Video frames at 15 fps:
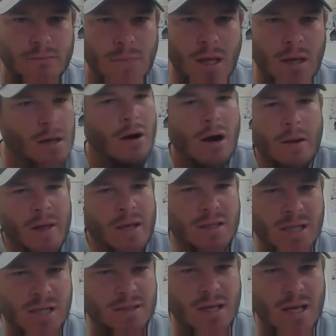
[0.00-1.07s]
You know what I
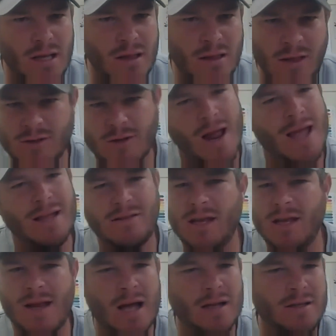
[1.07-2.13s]
mean? Just in, these are
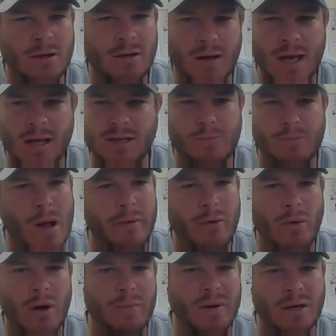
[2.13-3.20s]
18, 19 year old kids that
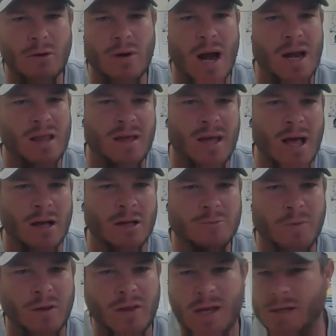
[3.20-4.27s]
probably want to be doing anything else,
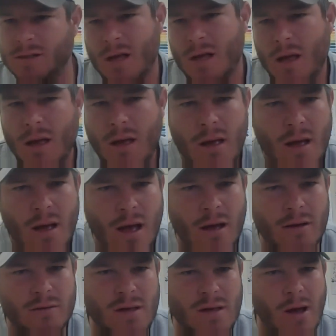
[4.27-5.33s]
but they just.
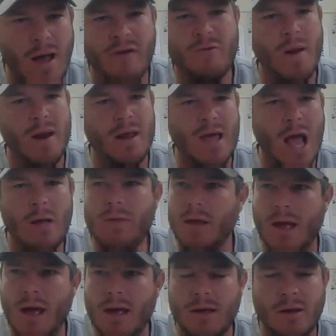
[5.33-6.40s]
I was like, everybody can though.
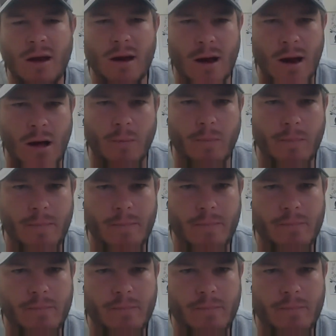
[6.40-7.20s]
Yeah, you needed help.